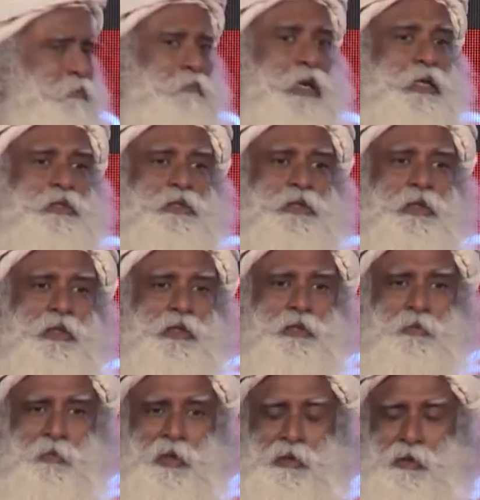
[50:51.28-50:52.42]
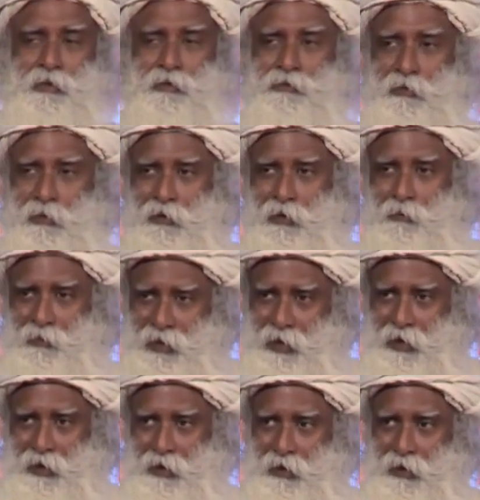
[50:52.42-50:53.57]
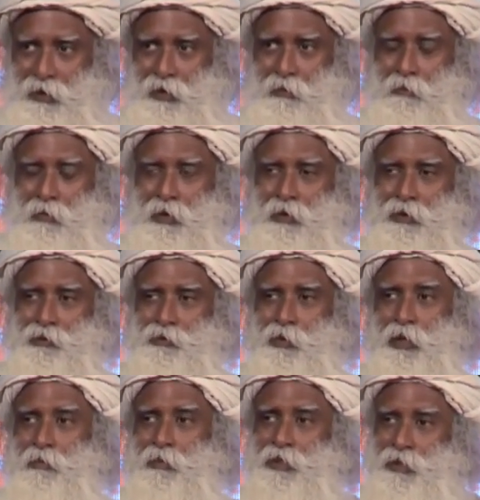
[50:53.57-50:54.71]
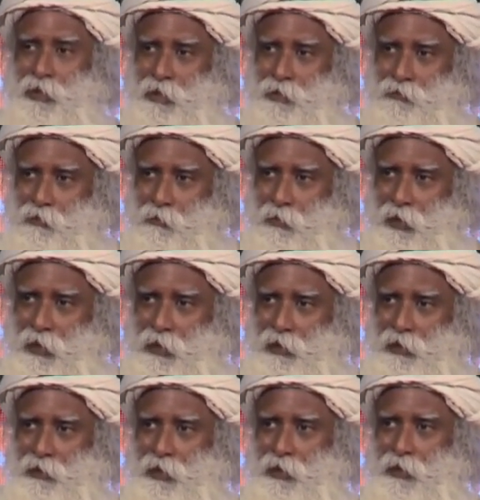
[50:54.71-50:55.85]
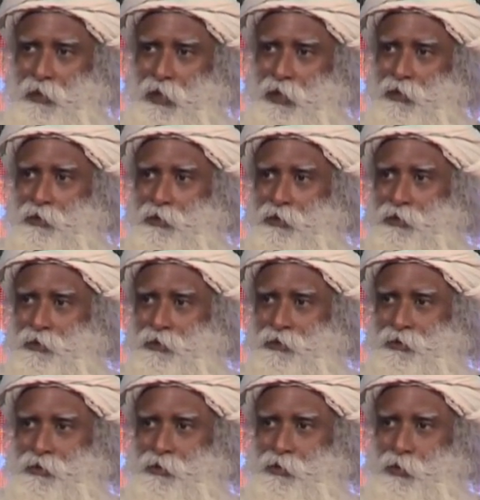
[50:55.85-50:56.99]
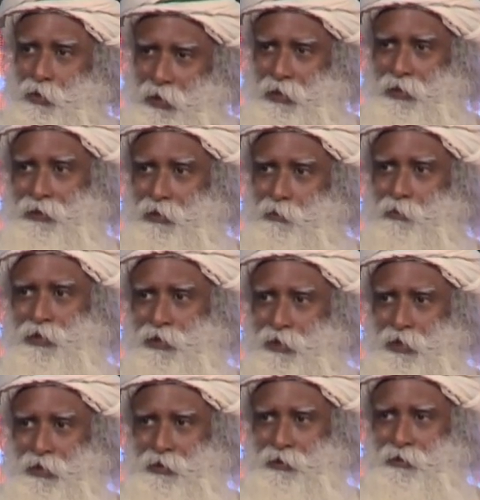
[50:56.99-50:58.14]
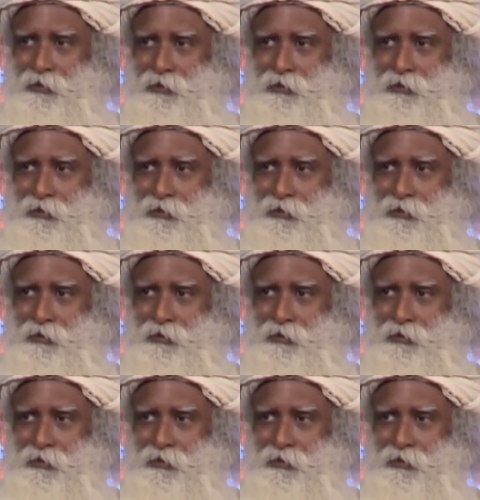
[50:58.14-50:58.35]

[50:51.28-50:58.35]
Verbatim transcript: but still it's better to follow him there, because one mistake if you make, it'll take days to correct that mistake,